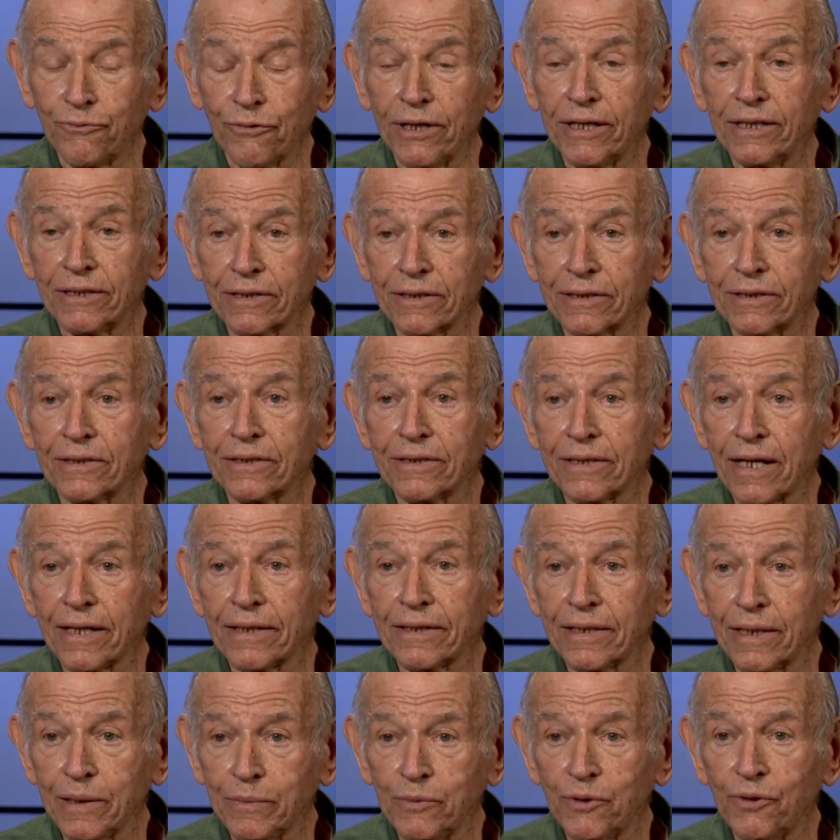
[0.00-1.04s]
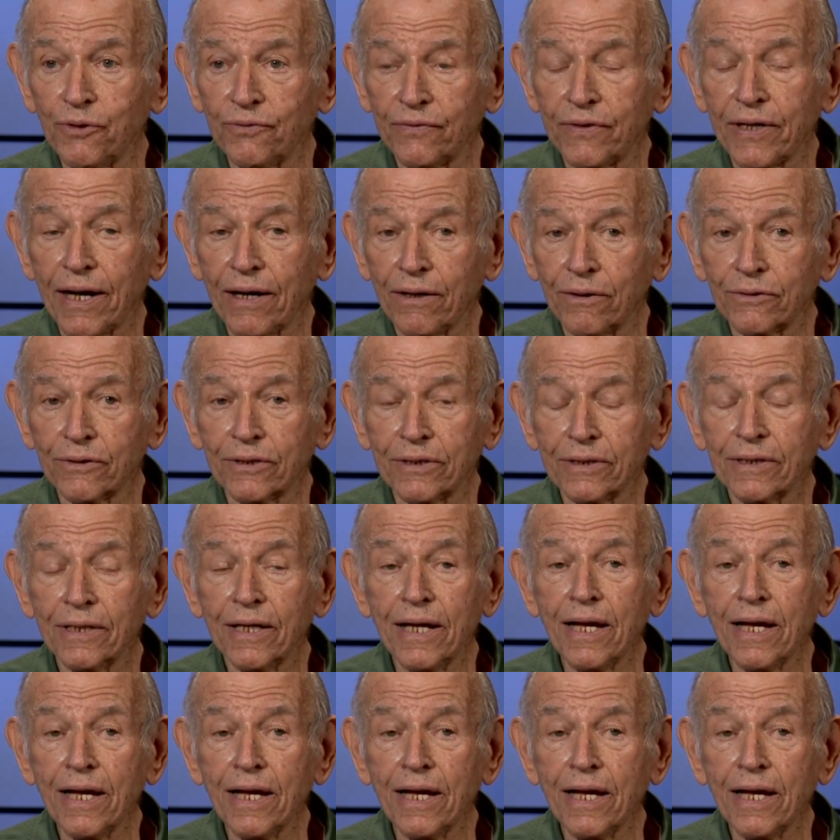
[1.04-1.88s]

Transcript: reasons that they moved out.